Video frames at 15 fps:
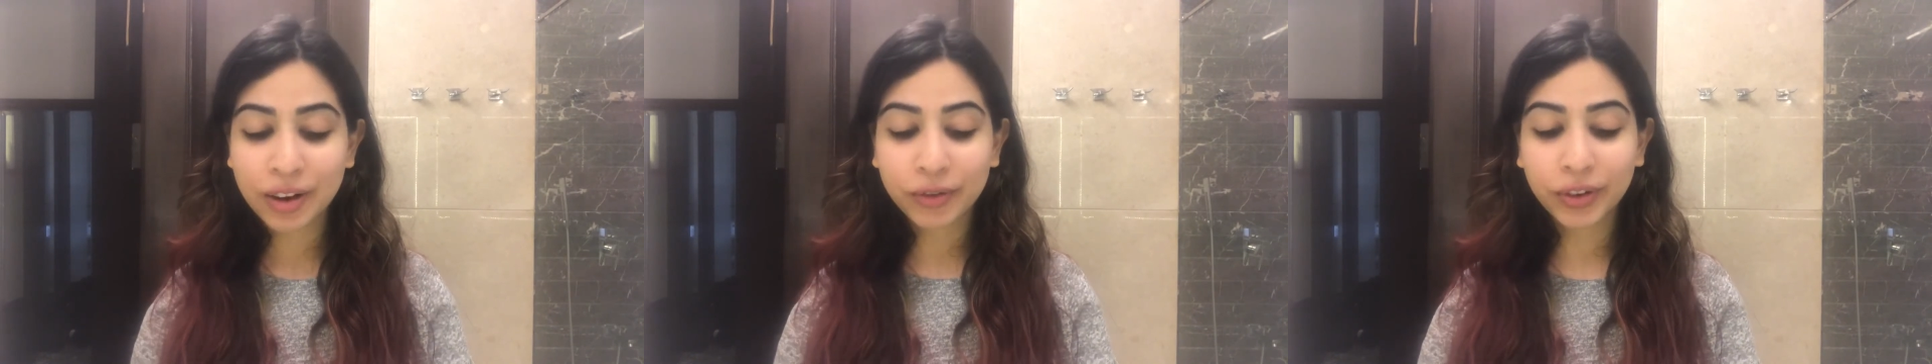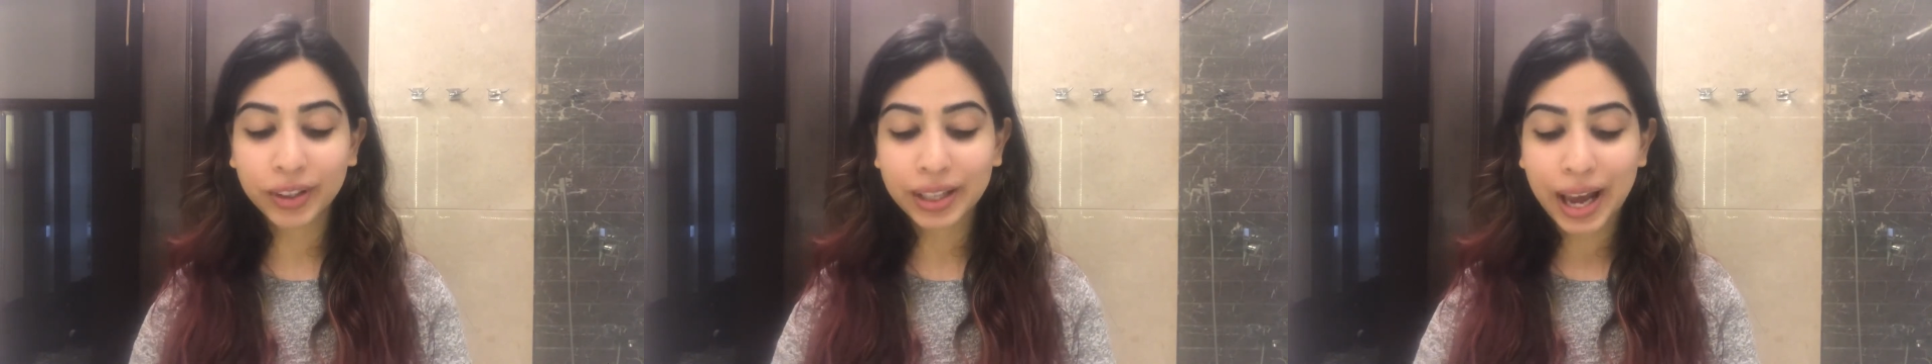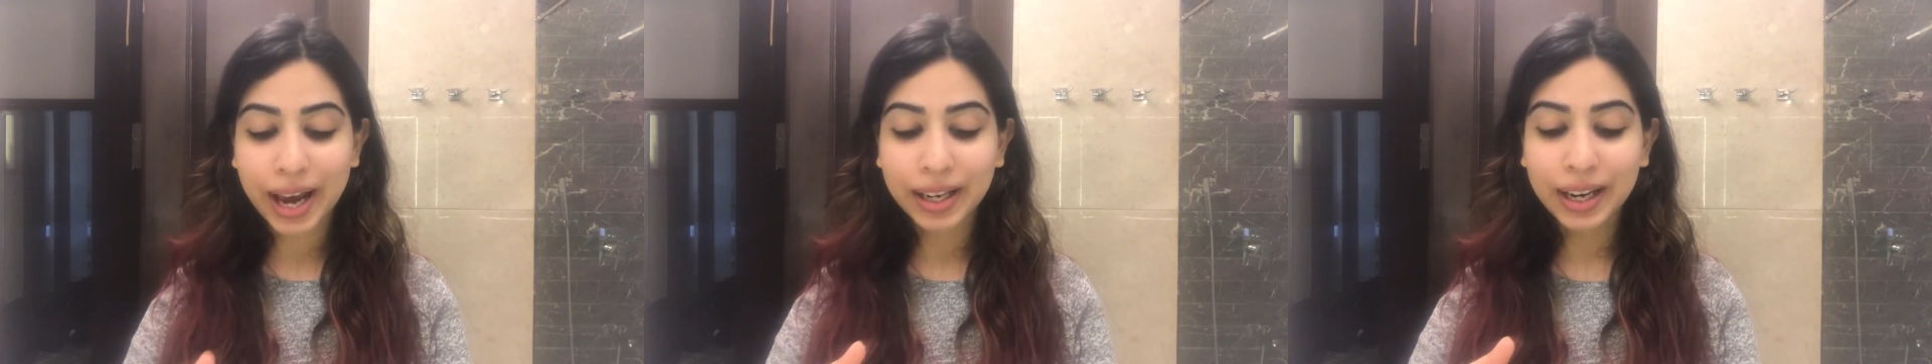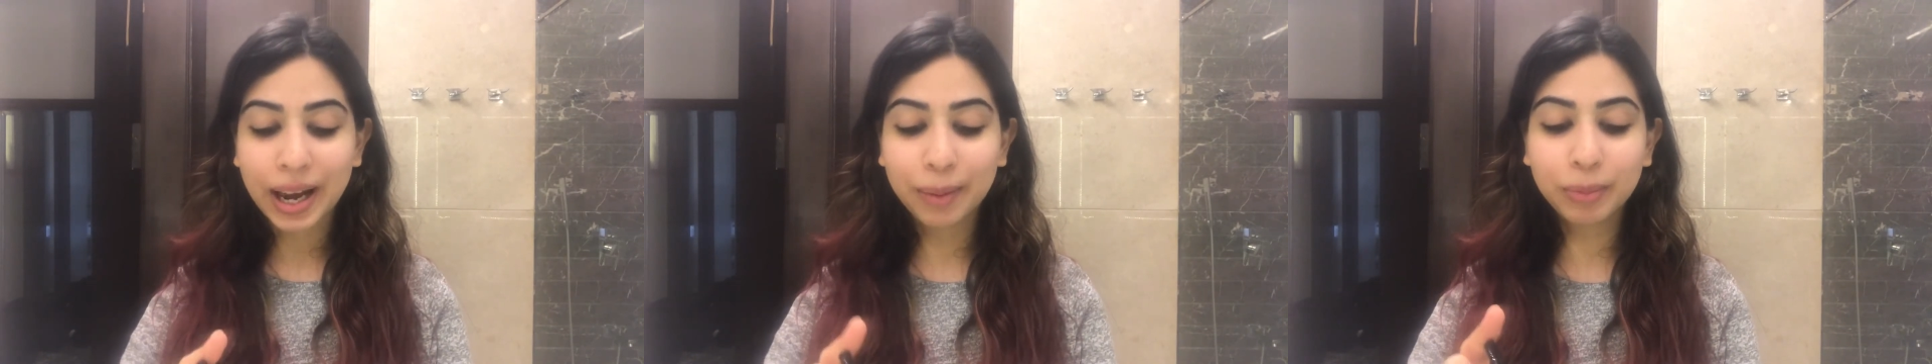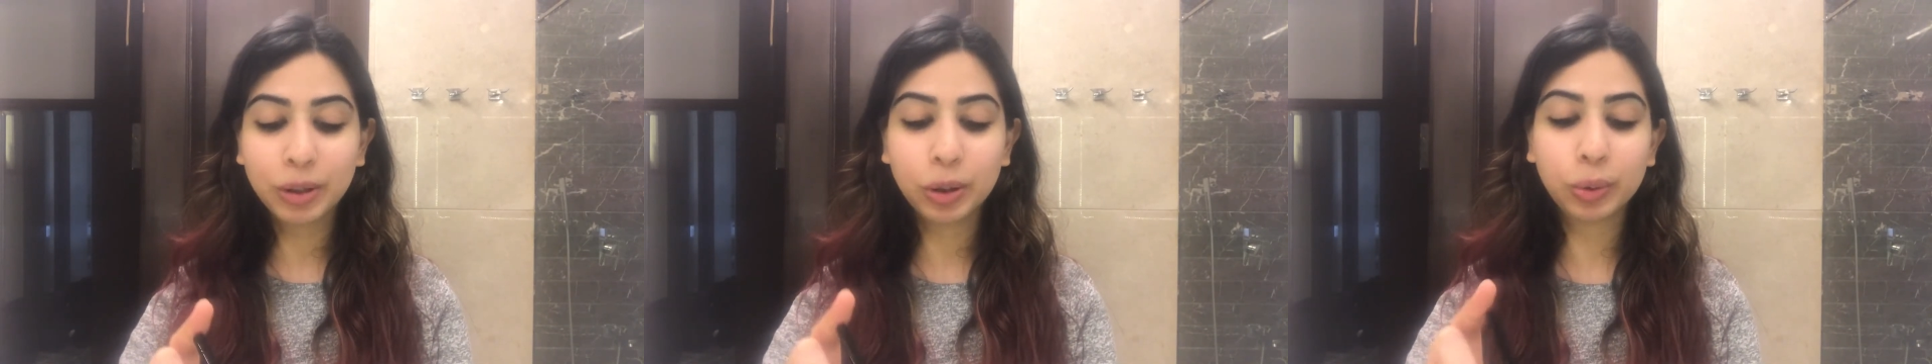For that,
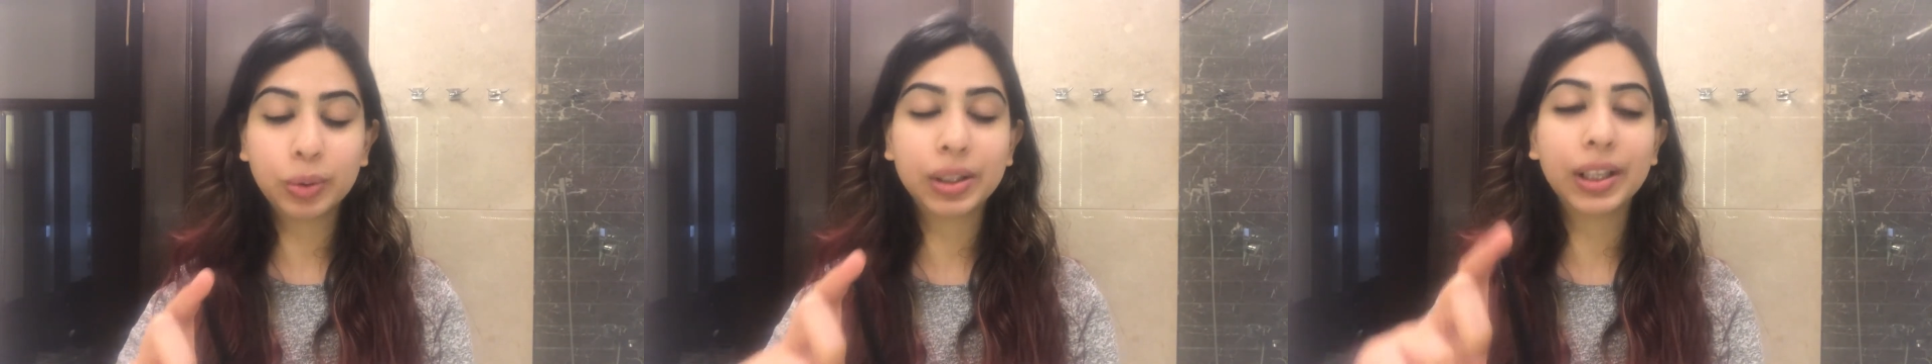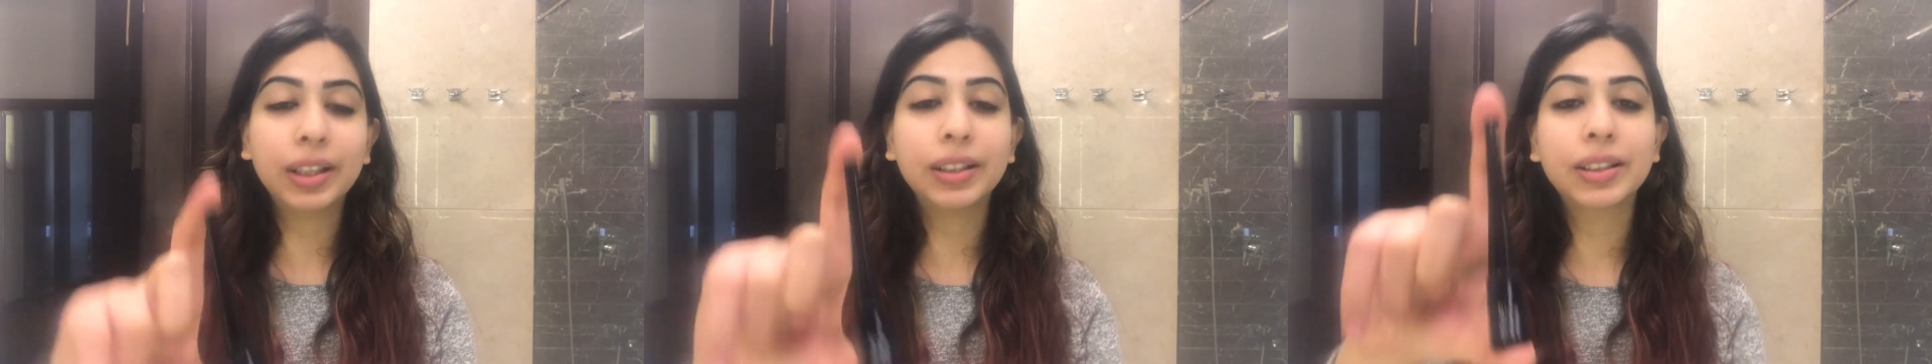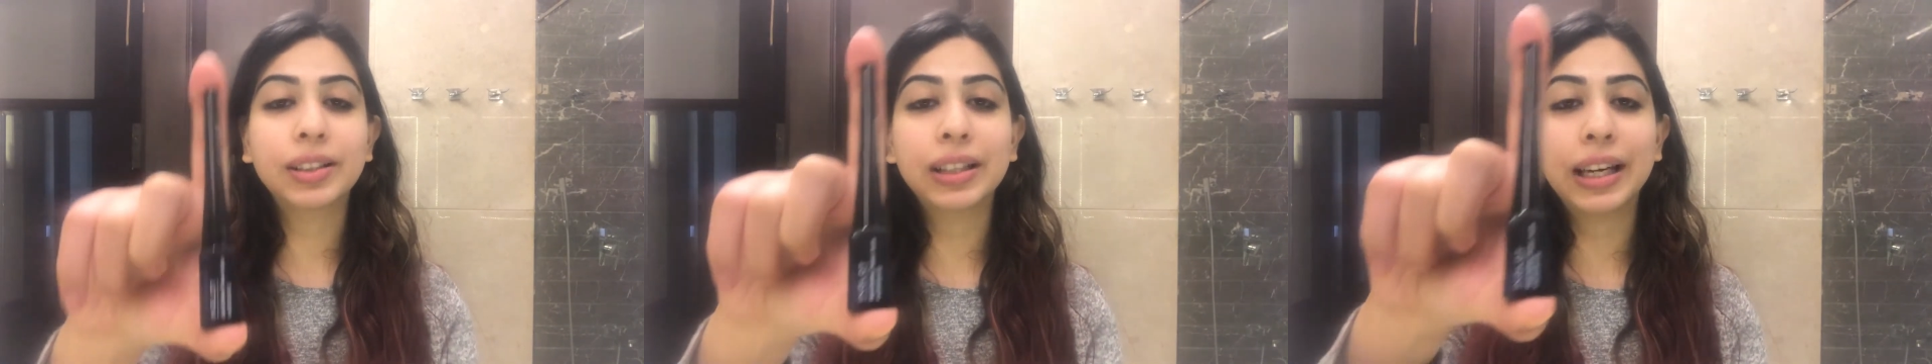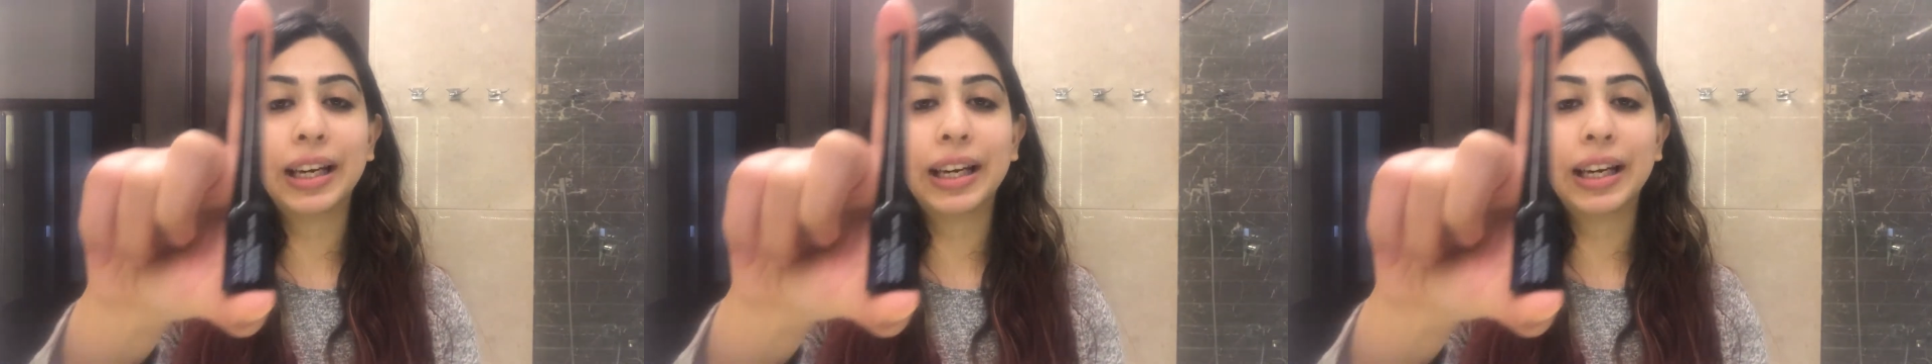I'm using this